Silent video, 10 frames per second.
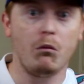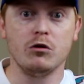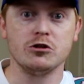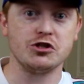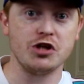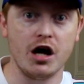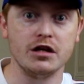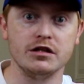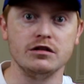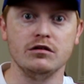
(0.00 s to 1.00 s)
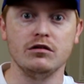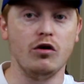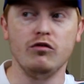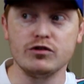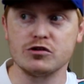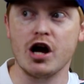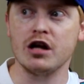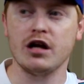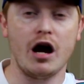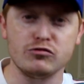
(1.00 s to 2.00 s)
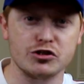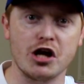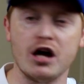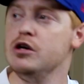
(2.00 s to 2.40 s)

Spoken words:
shining, overshine, outshine,